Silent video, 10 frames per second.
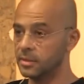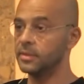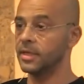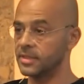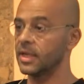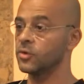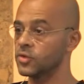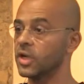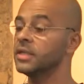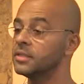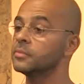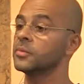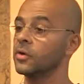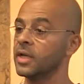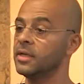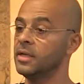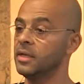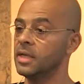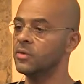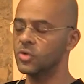that sounds right, okay?
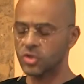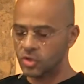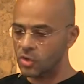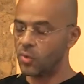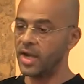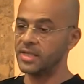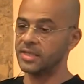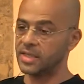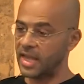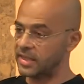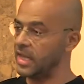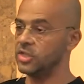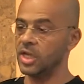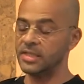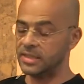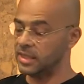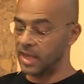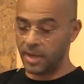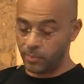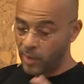He was so wise that at age 18,
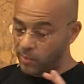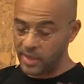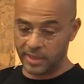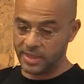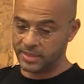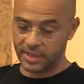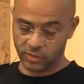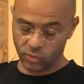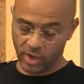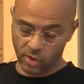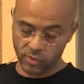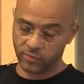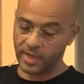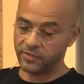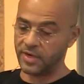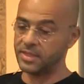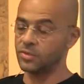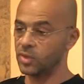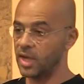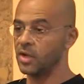I publicly said to a lot of my
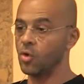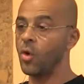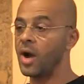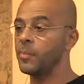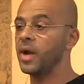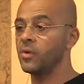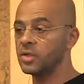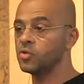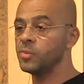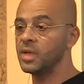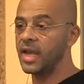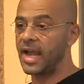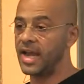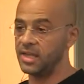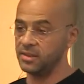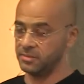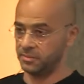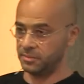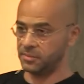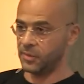friends, when I grow up, I want to be like Ali,
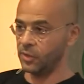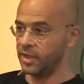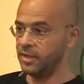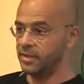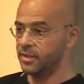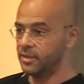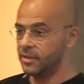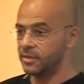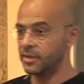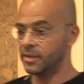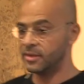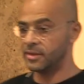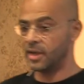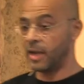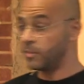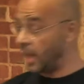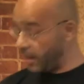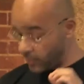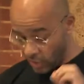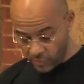okay?
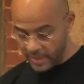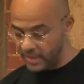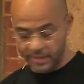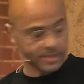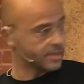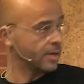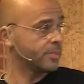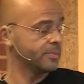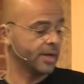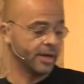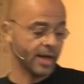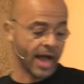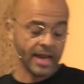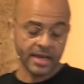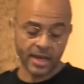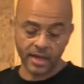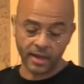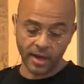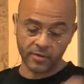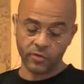I'm not making this up. Ali,
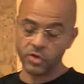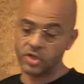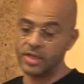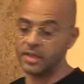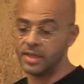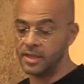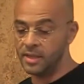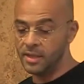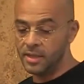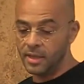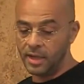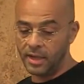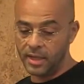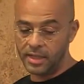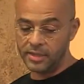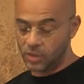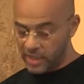unfortunately, he